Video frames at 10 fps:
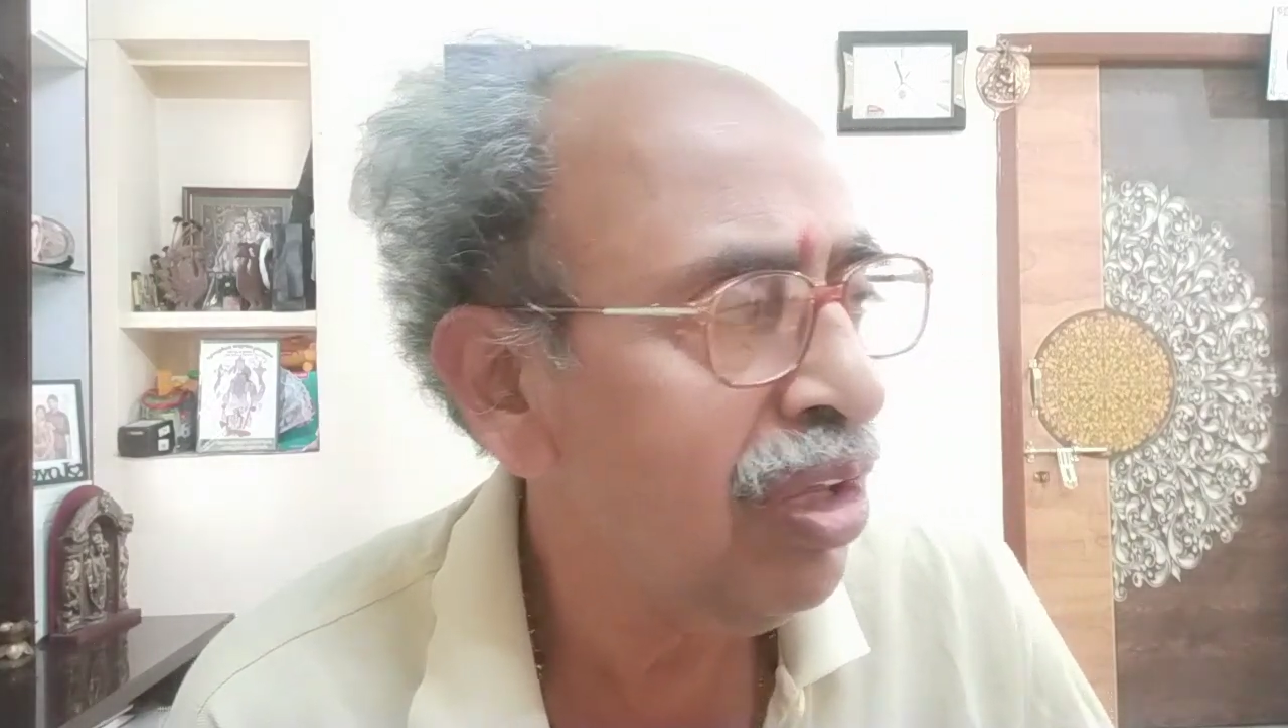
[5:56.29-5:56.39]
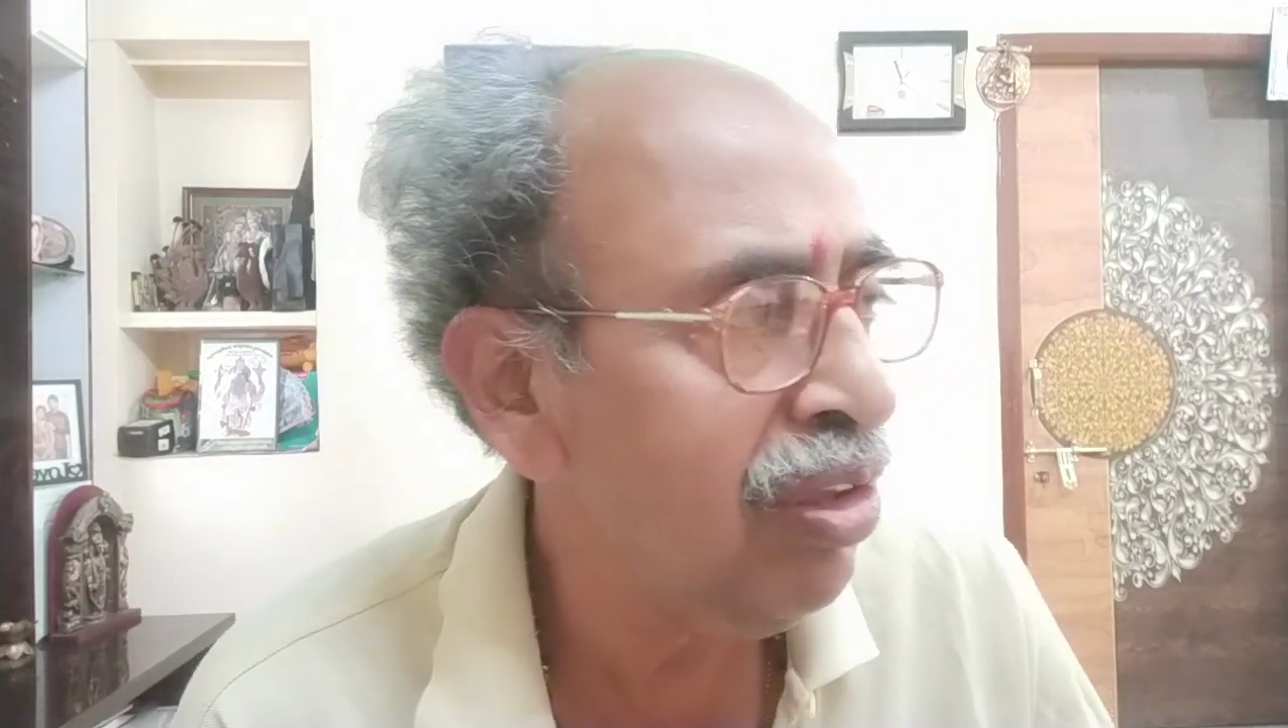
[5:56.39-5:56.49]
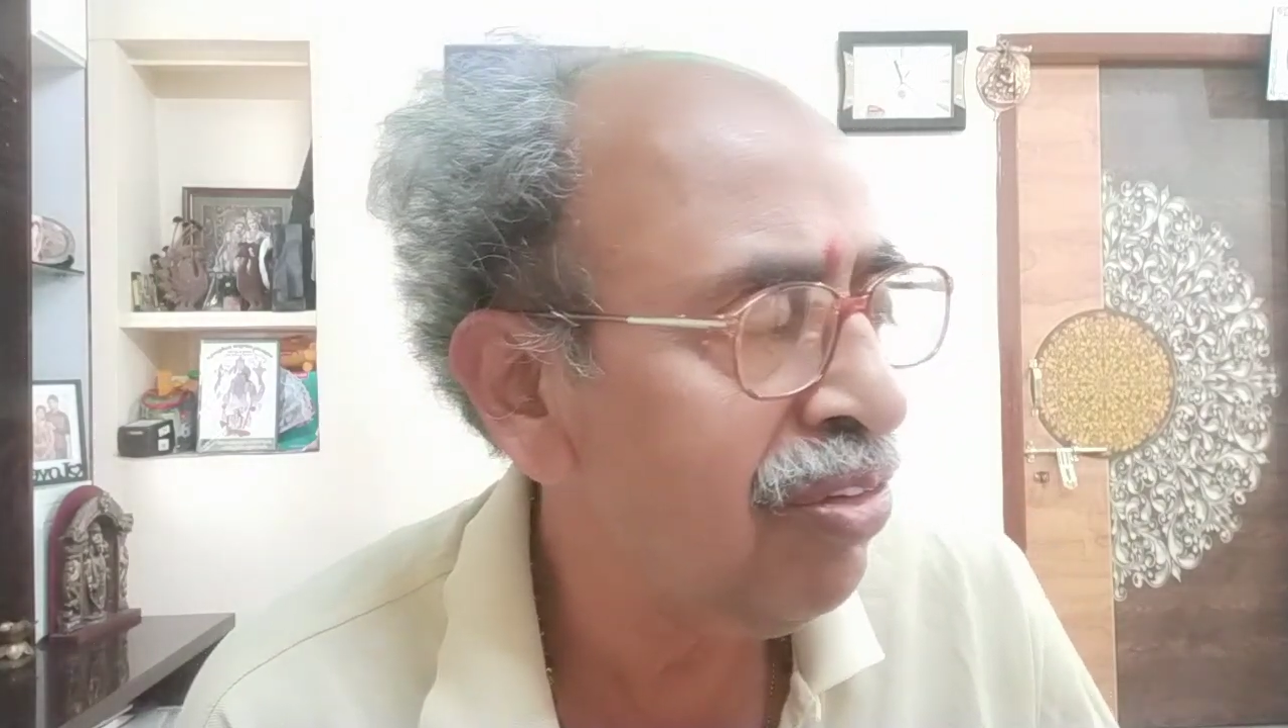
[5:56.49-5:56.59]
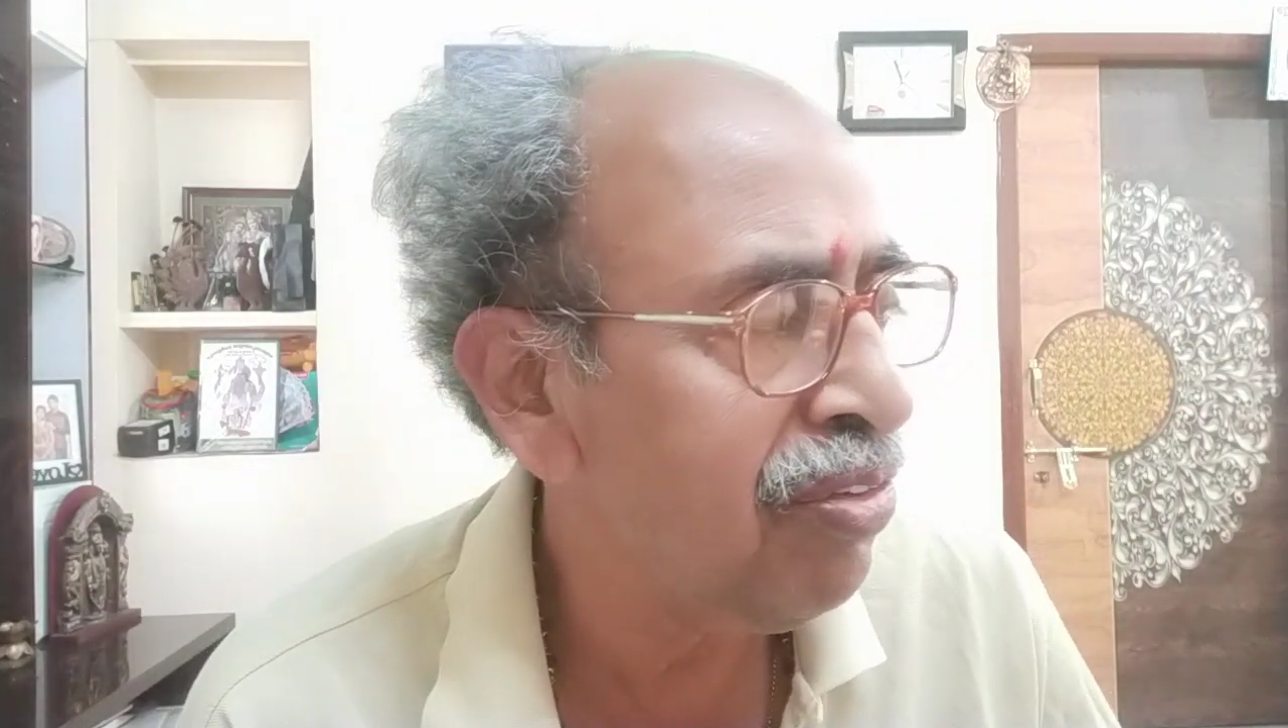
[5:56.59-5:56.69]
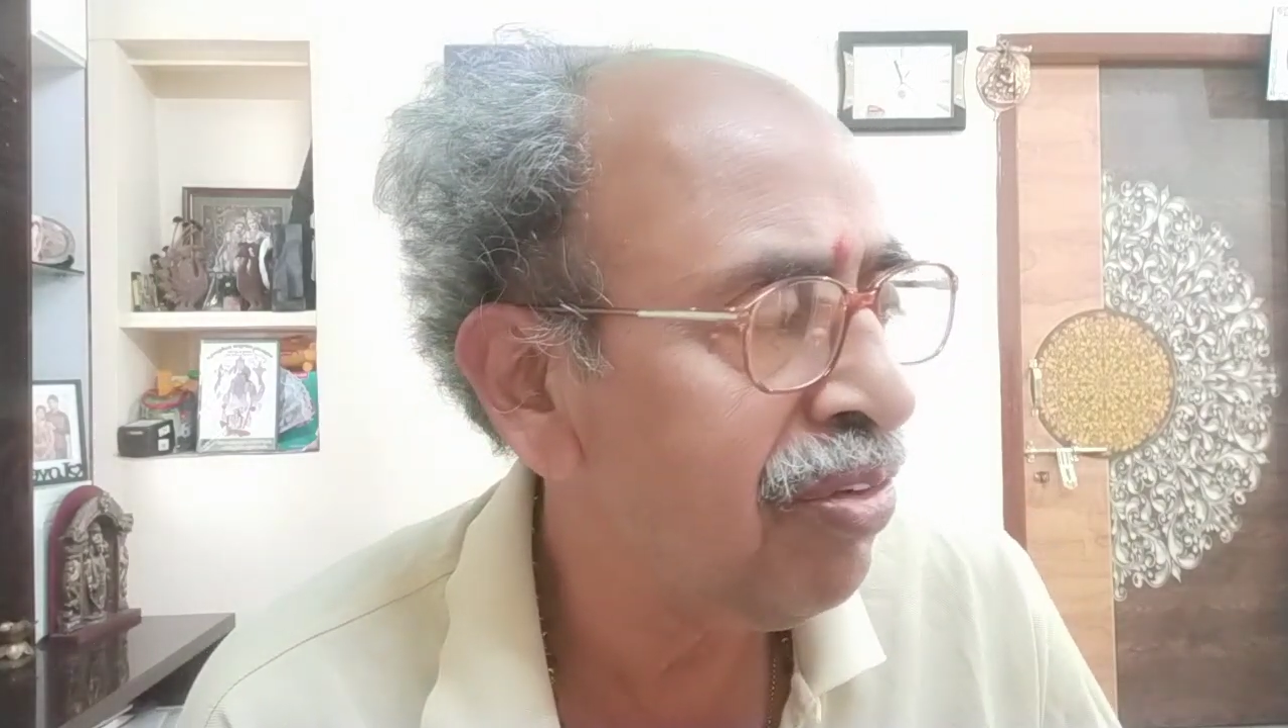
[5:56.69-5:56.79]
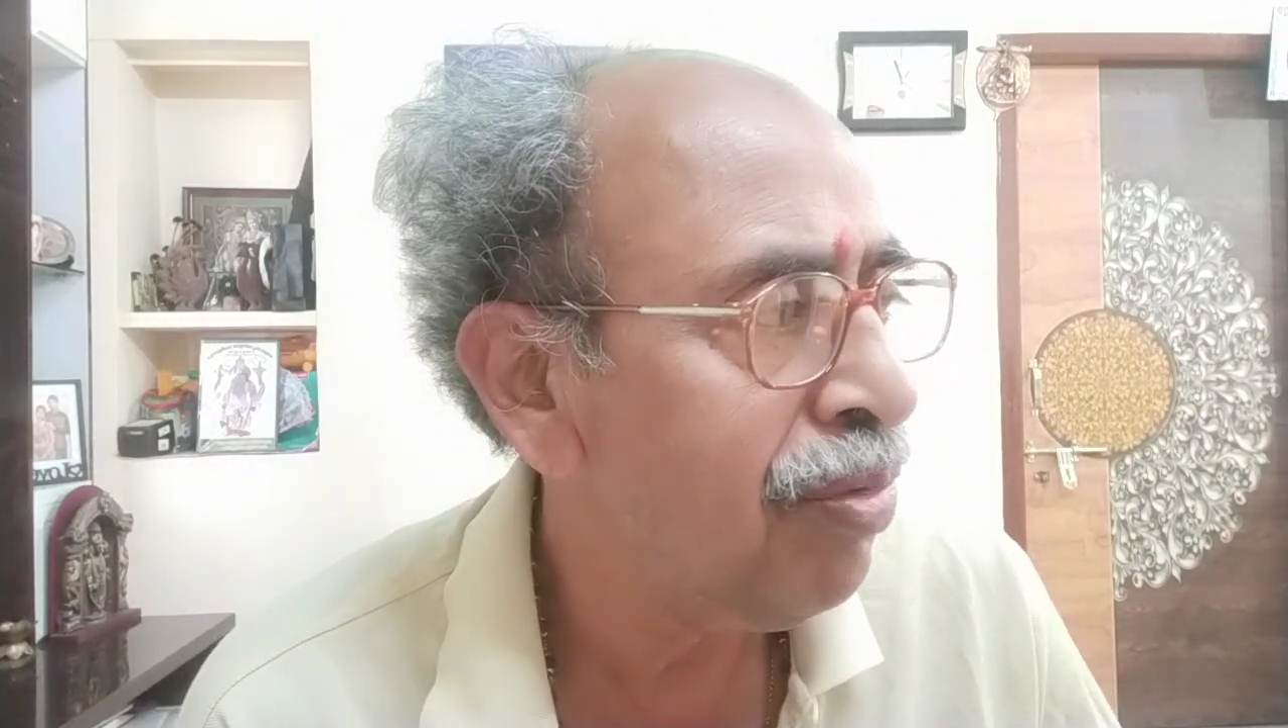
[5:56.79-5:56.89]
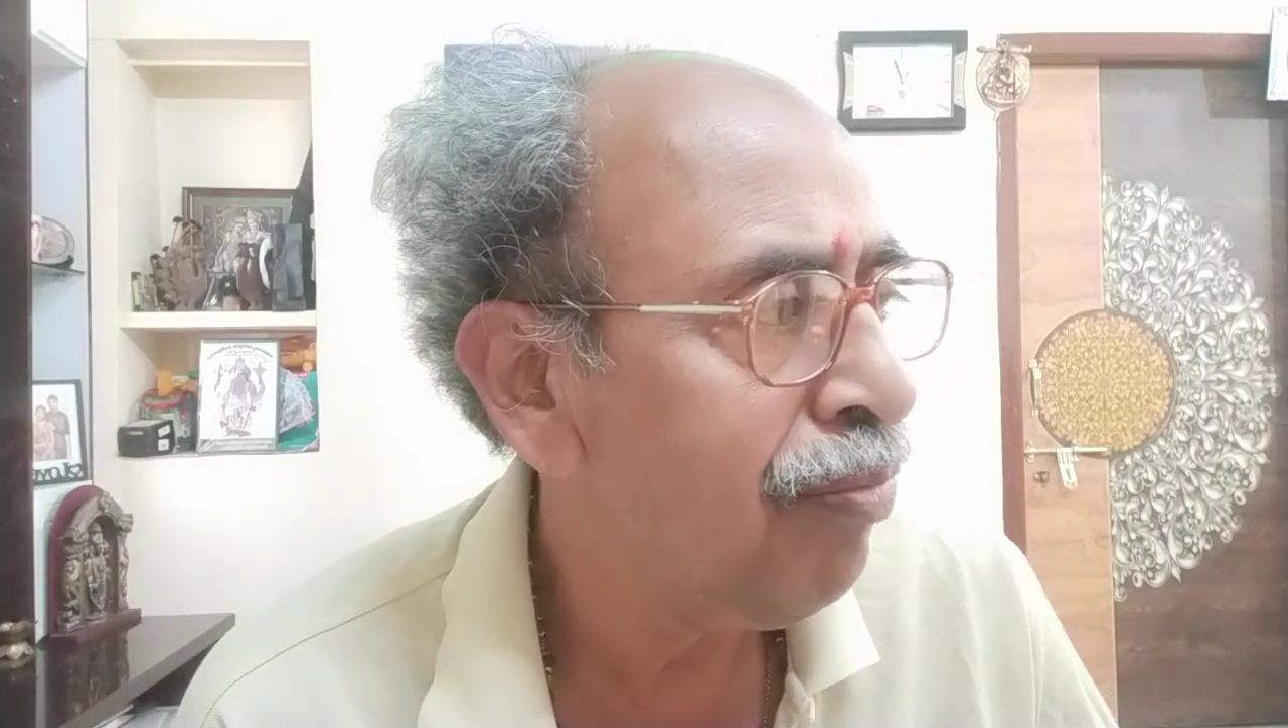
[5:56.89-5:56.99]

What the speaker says: is